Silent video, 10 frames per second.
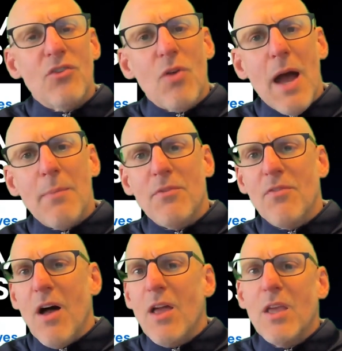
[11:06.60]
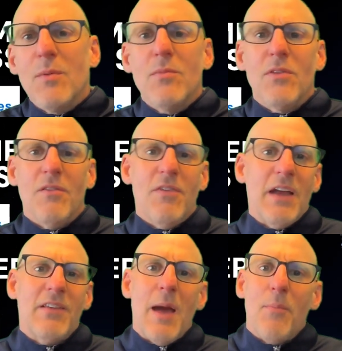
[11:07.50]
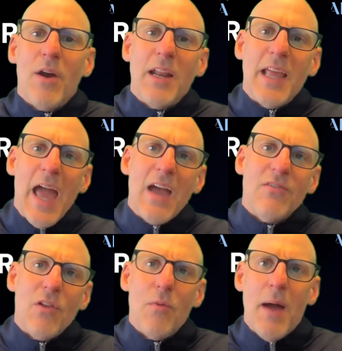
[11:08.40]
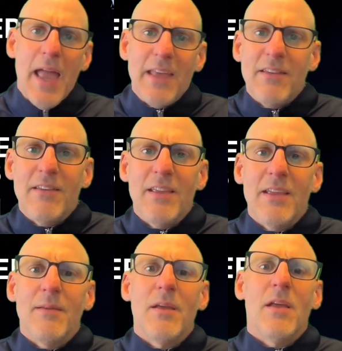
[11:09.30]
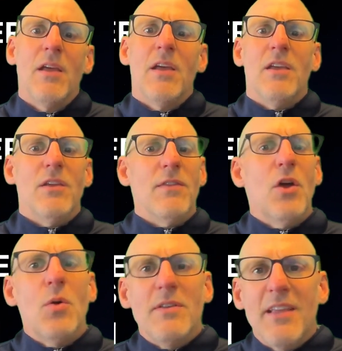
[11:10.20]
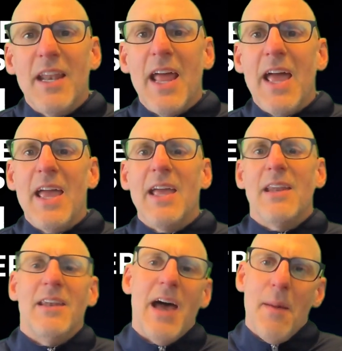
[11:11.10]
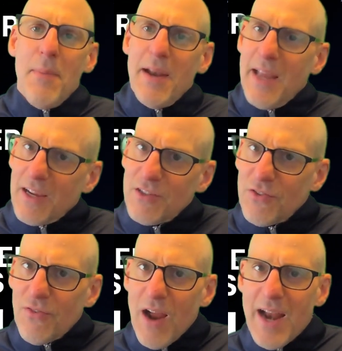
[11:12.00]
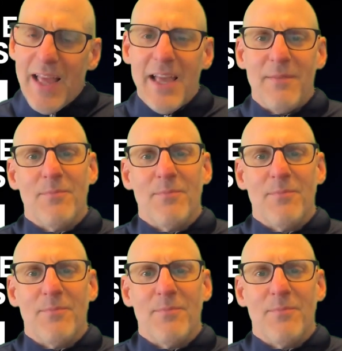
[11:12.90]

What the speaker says: drop in volumes affects operating cash flow by entity, you'll know it today, not by next Friday.